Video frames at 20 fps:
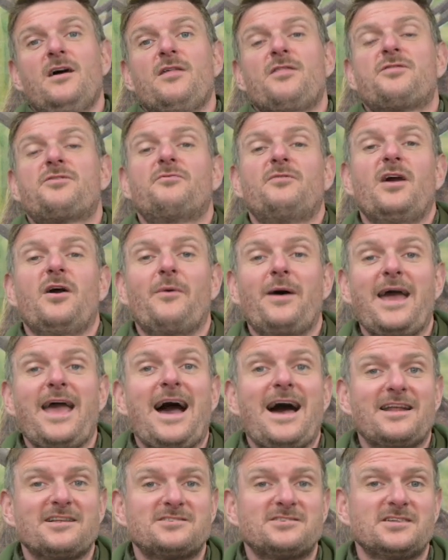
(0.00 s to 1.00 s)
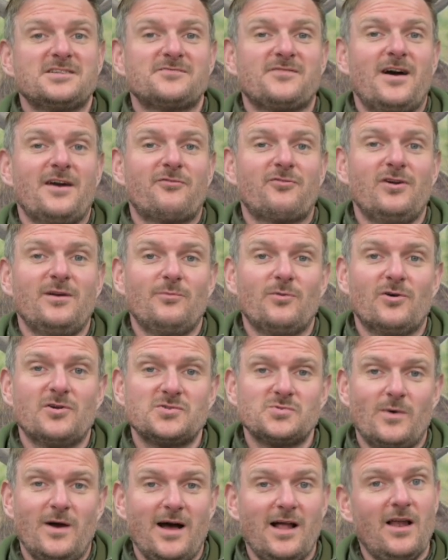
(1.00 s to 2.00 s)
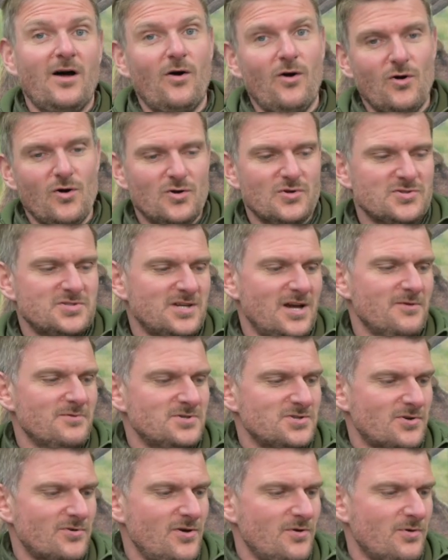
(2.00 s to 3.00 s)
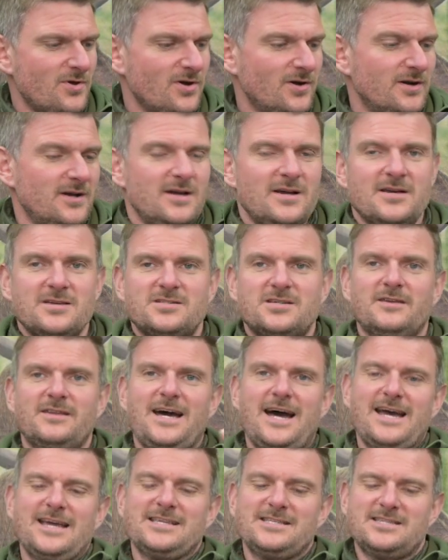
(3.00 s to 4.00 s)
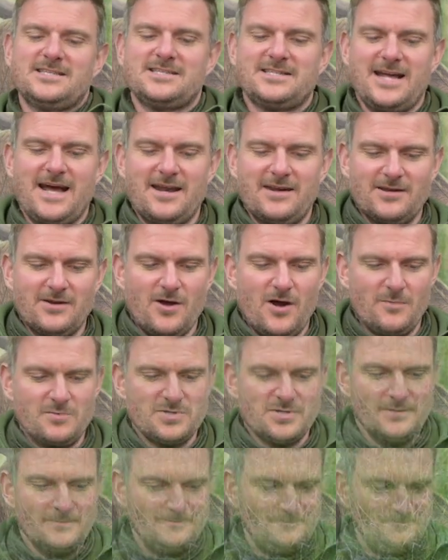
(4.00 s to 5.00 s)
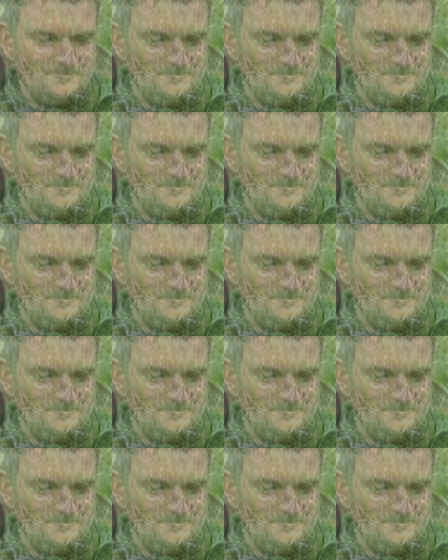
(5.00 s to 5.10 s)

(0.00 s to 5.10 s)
308 and 6.5 Creedmoor as well, also screw cut. So that is the standard option.